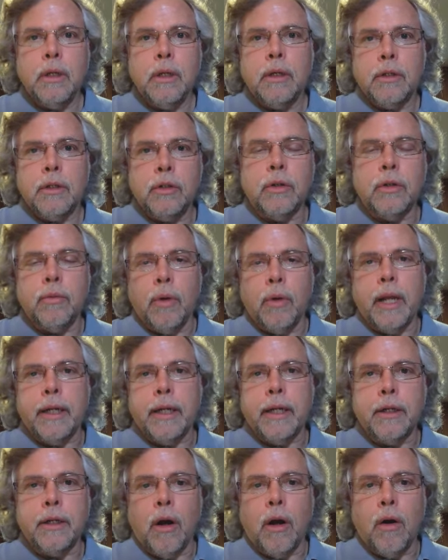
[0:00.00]
good way to
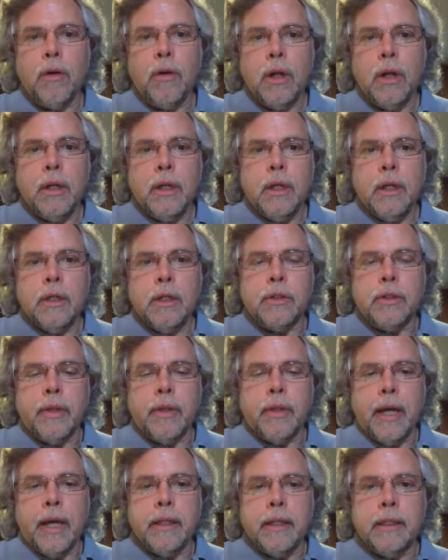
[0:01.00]
go. So
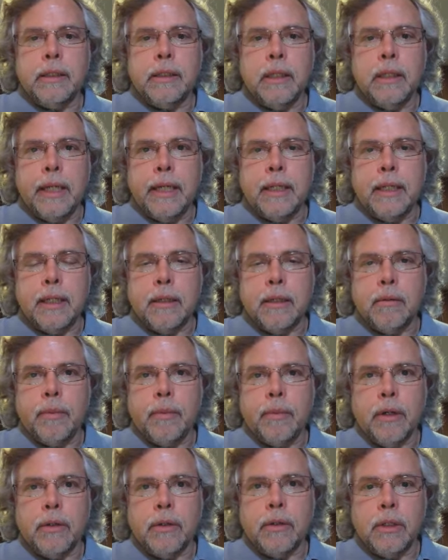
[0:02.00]
that link in
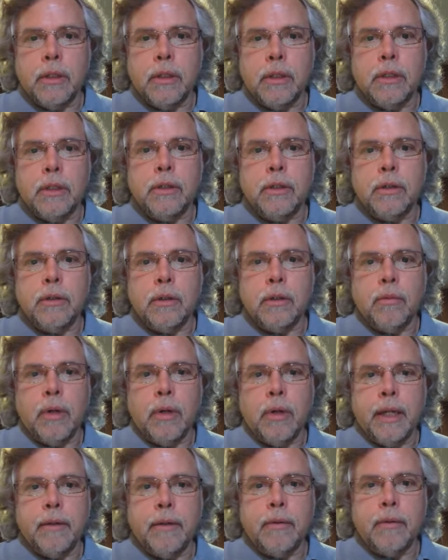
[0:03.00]
Pearson is a good
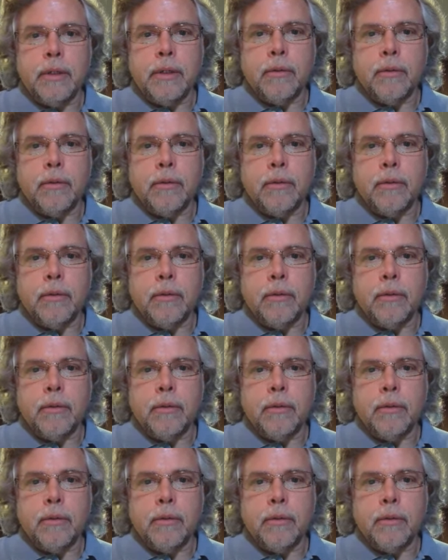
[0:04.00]
way when you're